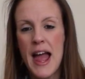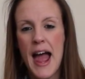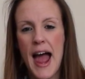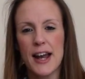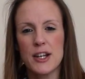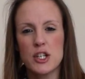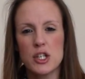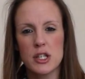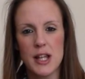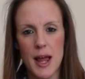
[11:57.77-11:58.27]

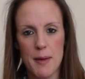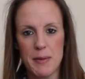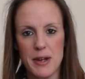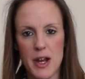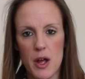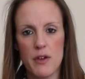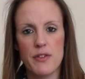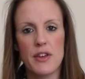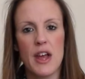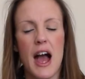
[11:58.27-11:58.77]
and just let me
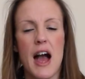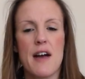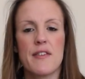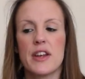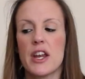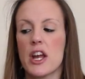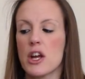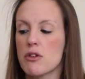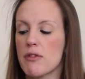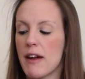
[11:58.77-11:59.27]
know if you're
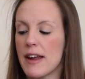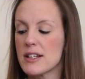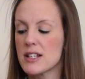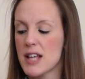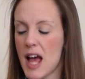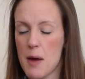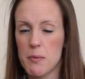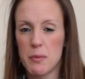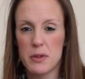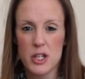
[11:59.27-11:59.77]
having a great
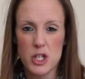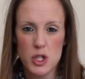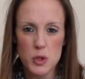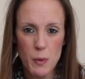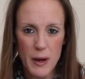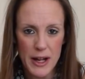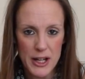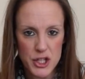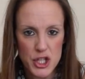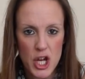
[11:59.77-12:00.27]
time with the
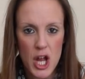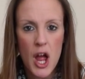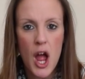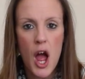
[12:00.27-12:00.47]
Switch.